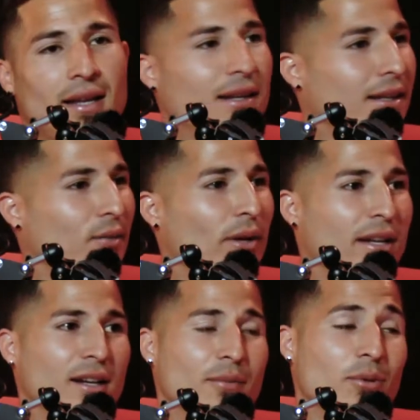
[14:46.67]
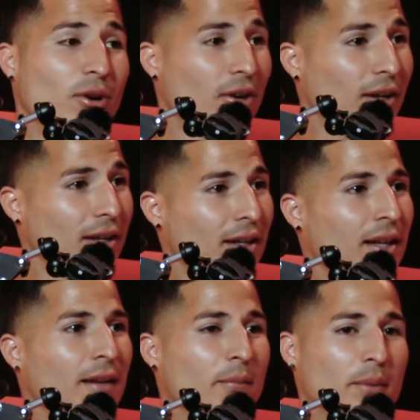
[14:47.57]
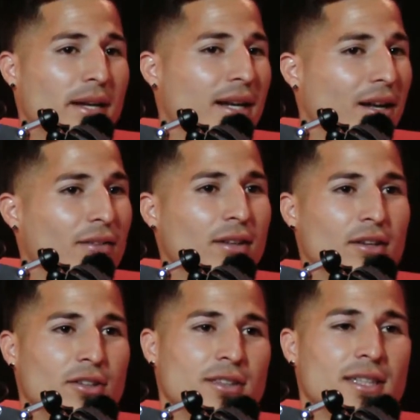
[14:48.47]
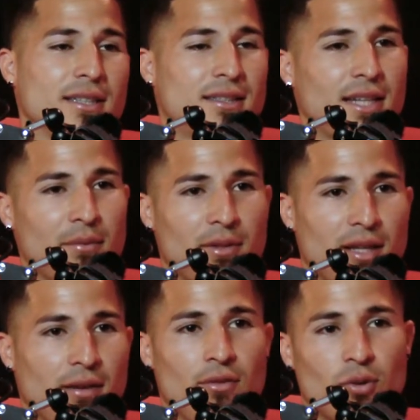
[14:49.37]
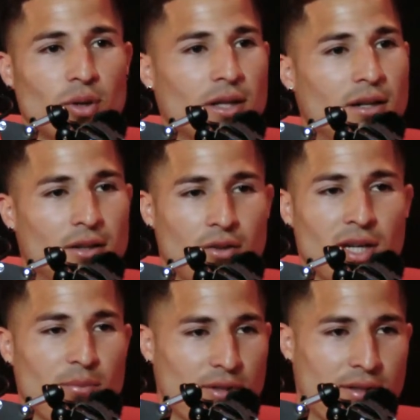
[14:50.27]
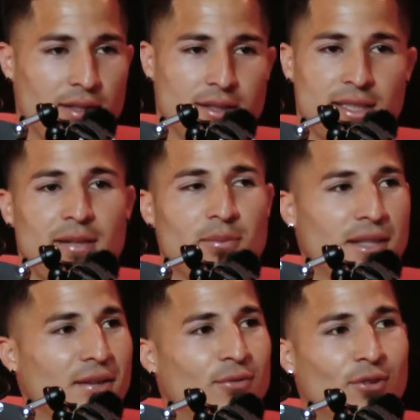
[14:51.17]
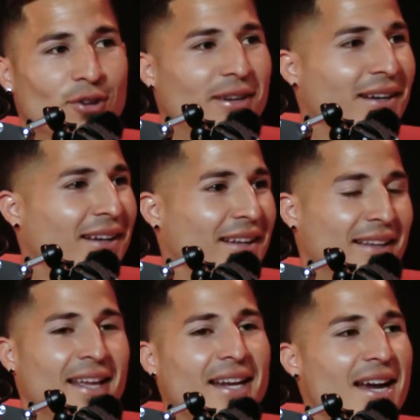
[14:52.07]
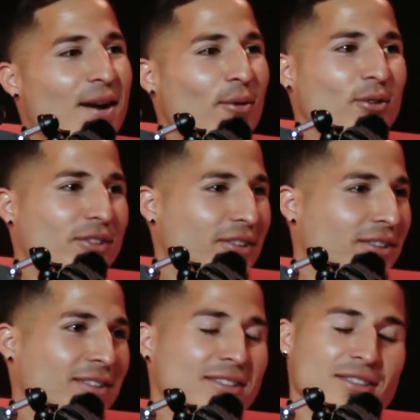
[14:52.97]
like waking up early, being out there, you see the same thing. If you're working on the grape, you see the same thing for 8 hours, so